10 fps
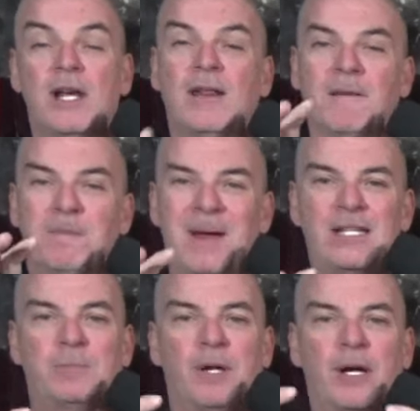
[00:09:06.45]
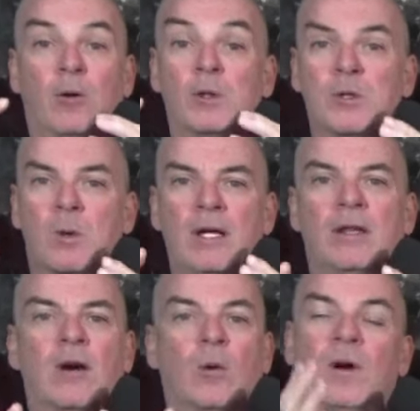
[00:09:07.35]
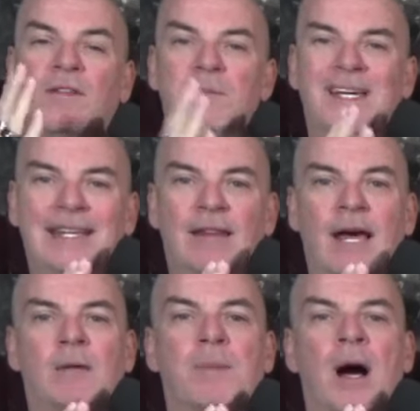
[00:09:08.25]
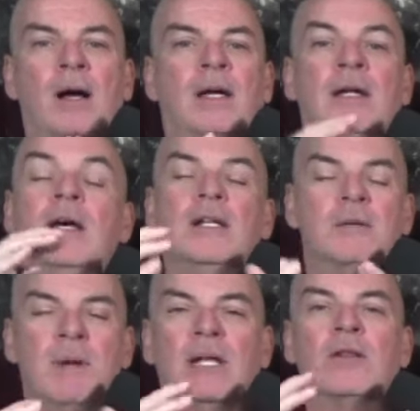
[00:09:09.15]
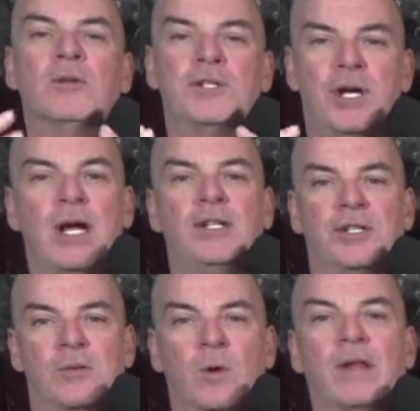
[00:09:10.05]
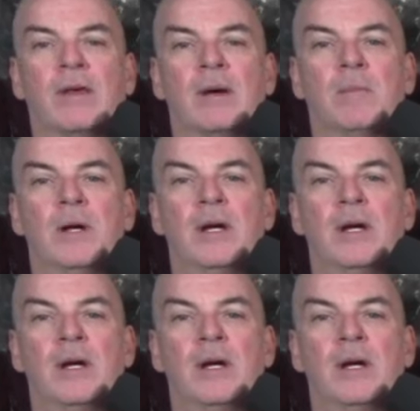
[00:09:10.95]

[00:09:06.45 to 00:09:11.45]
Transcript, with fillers: the bass player was right there with him in that pocket to make those changes with him